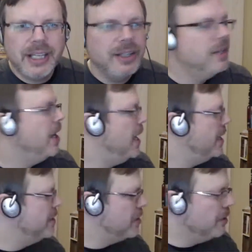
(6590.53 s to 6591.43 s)
Yeah,
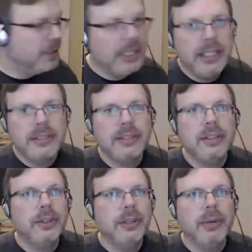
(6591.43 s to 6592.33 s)
and so he
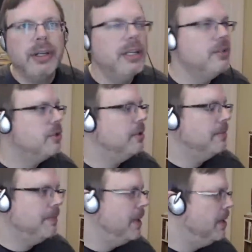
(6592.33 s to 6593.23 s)
is looking around.
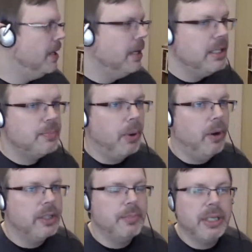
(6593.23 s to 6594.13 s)
He's
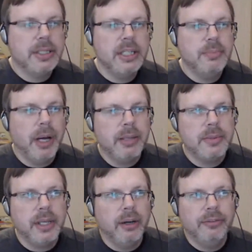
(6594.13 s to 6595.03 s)
paused because he's by
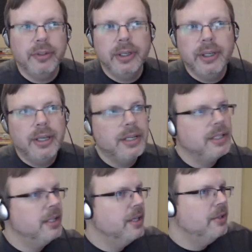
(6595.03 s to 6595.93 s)
himself.
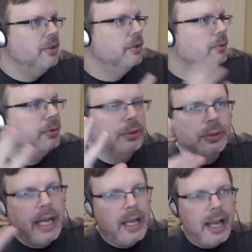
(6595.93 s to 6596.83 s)
You're
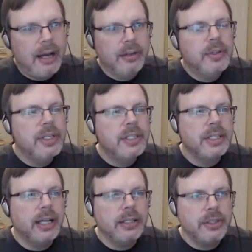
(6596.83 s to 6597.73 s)
out of his
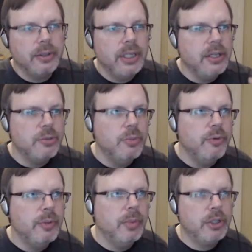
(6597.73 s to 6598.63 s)
sight, so he is
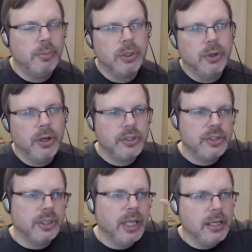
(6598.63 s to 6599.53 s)
moving much more
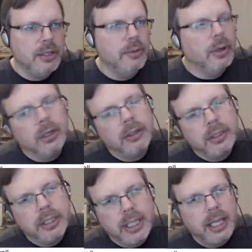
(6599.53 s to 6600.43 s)
cautiously, and you are
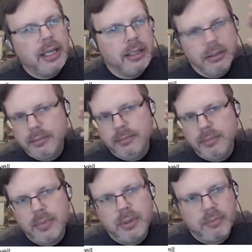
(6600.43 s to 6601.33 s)
getting
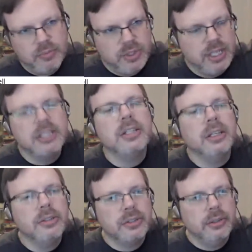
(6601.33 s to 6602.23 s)

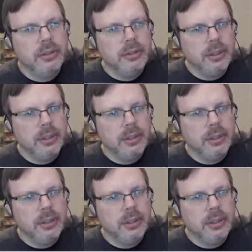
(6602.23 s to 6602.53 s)
distance